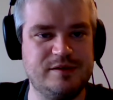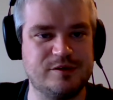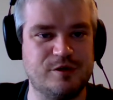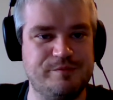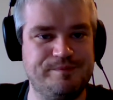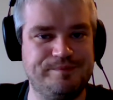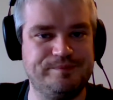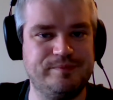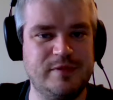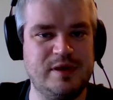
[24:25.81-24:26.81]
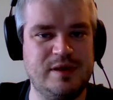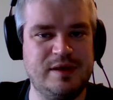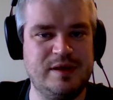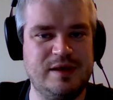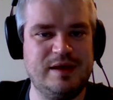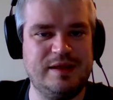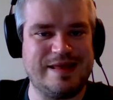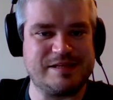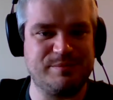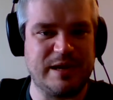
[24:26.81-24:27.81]
So,
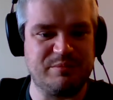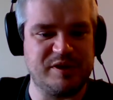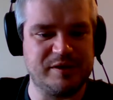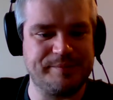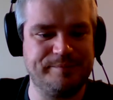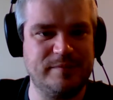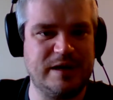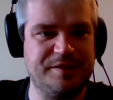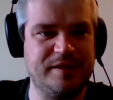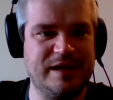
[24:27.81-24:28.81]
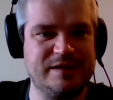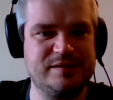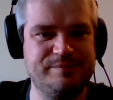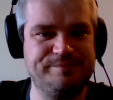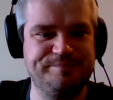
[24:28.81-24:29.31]
that's my opinion on that.